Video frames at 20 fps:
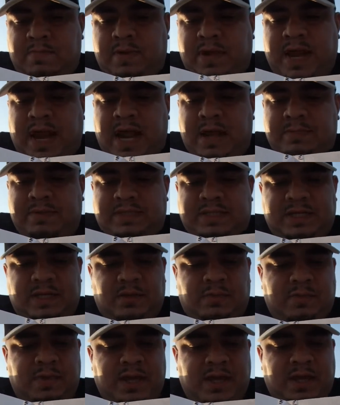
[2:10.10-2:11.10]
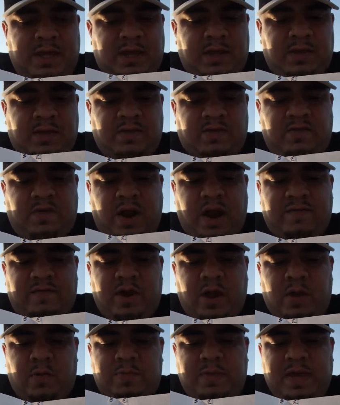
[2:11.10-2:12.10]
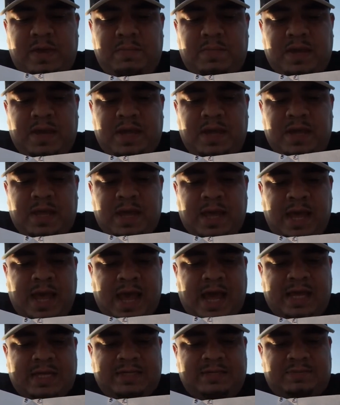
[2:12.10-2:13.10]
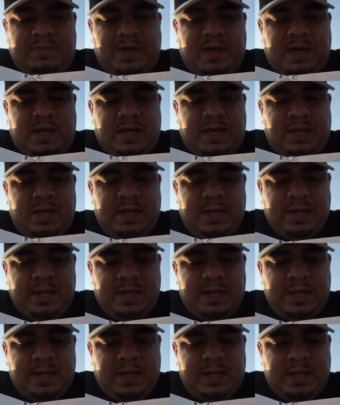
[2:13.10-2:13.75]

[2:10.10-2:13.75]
but I'm still me. Forever I'll be me as me.